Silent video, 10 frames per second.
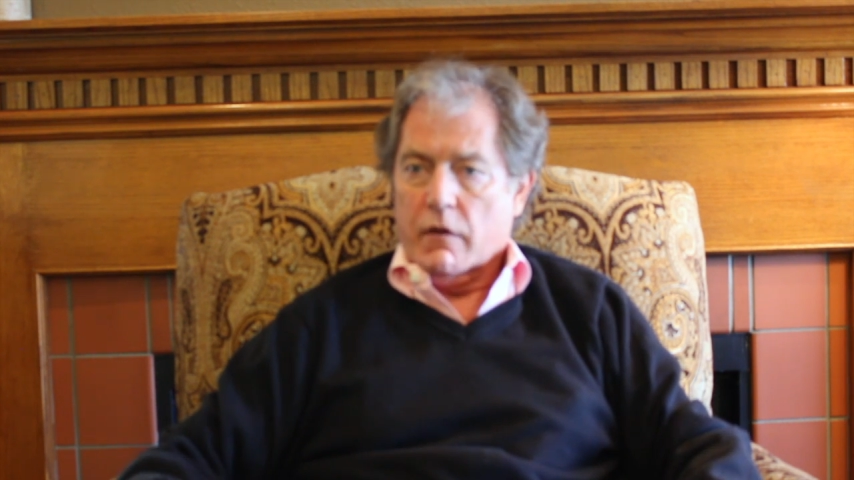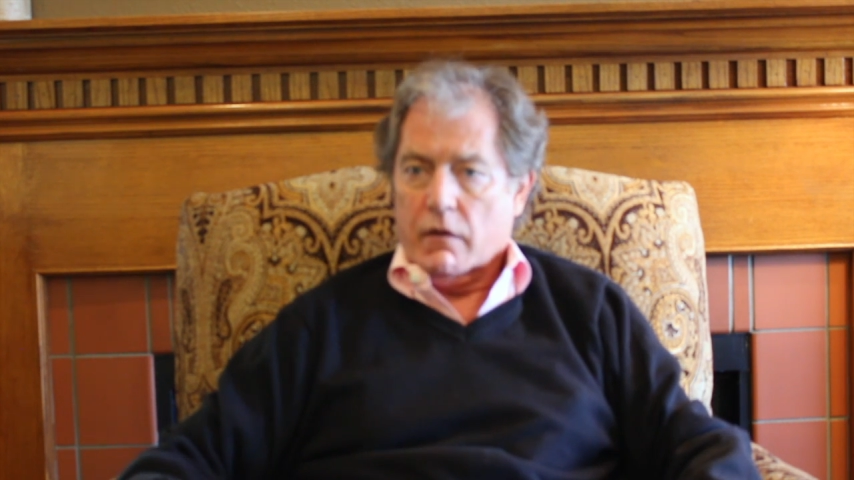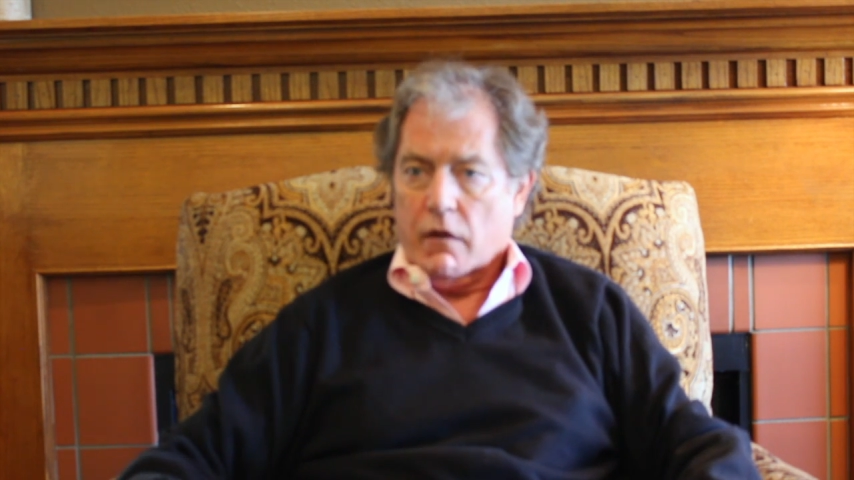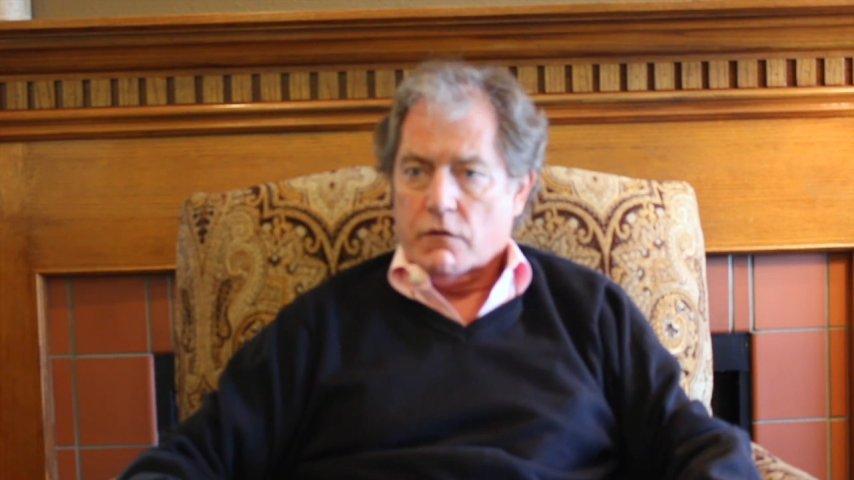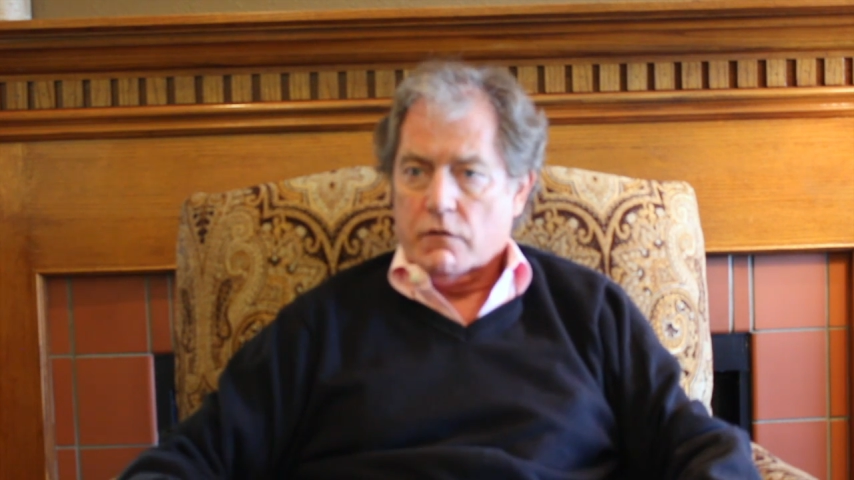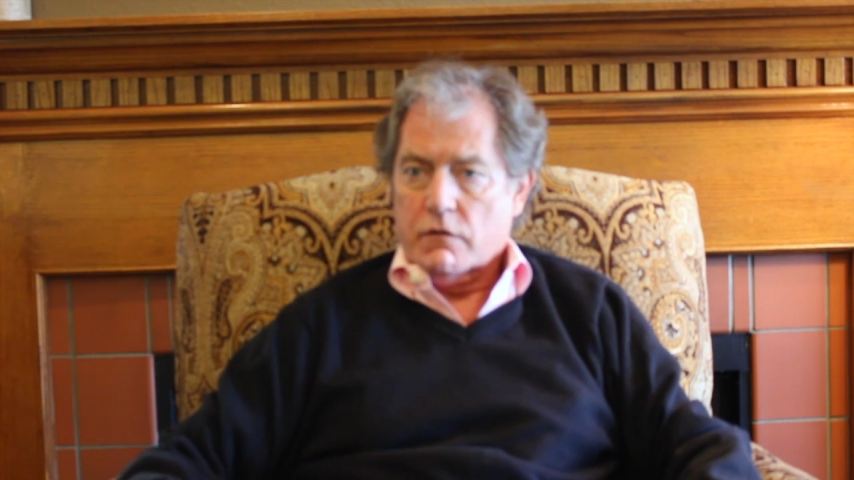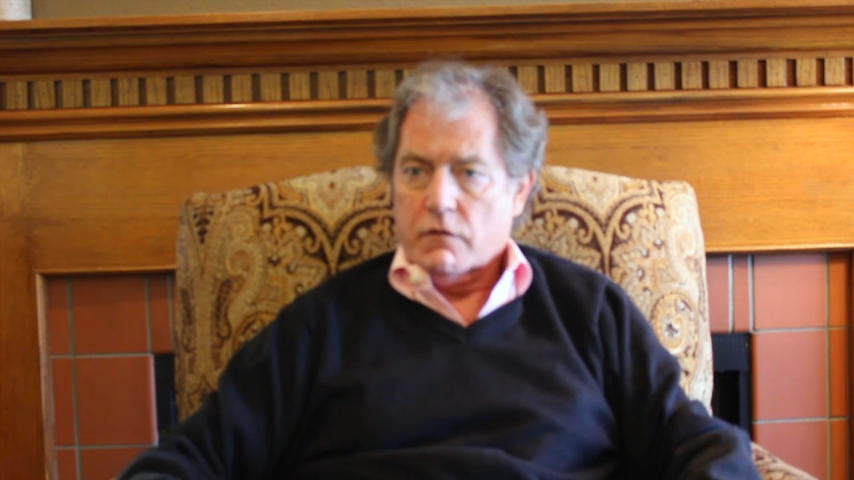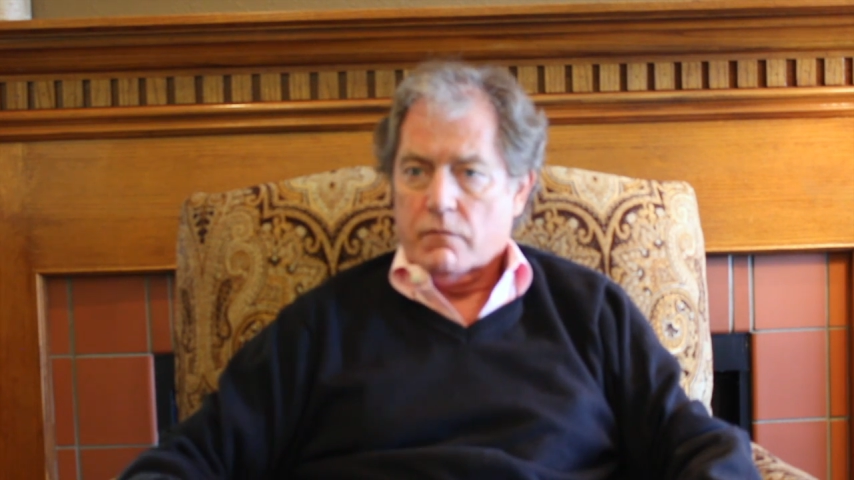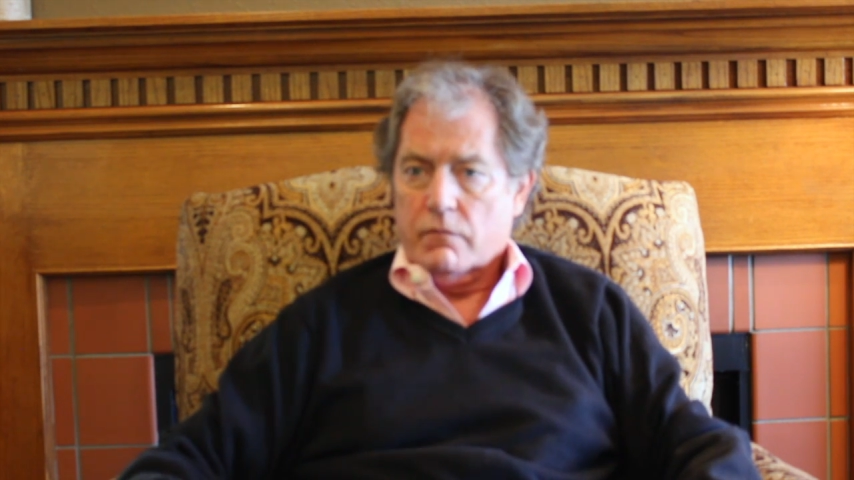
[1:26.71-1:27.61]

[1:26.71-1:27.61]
medications.